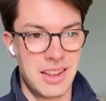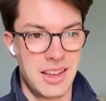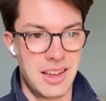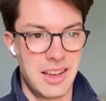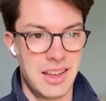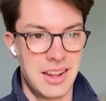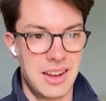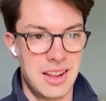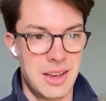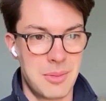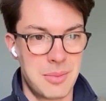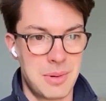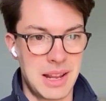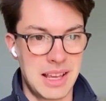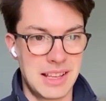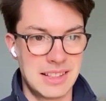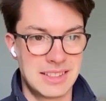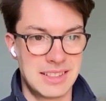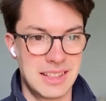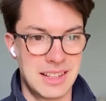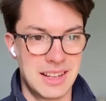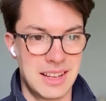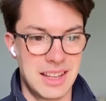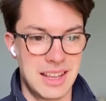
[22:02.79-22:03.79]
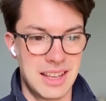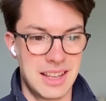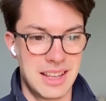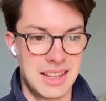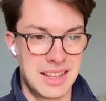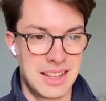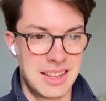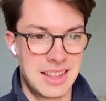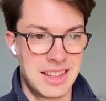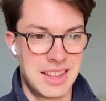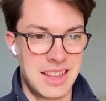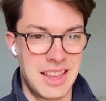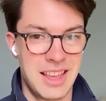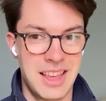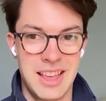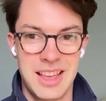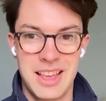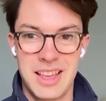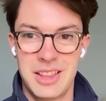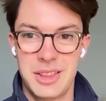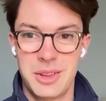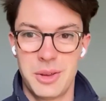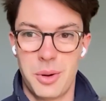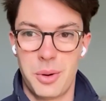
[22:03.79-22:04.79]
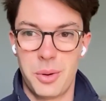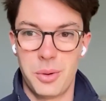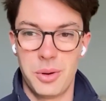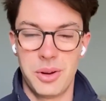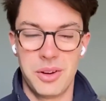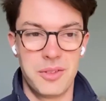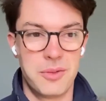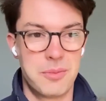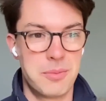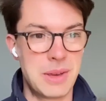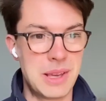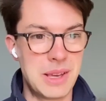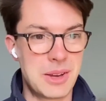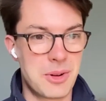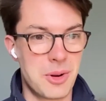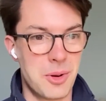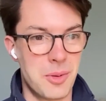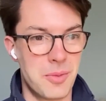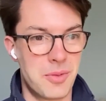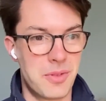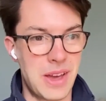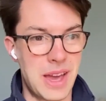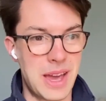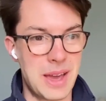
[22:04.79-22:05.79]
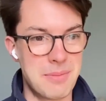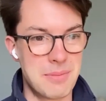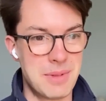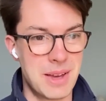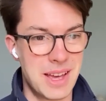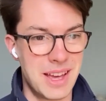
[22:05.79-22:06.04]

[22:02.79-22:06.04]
our place in the hall of B Corp fame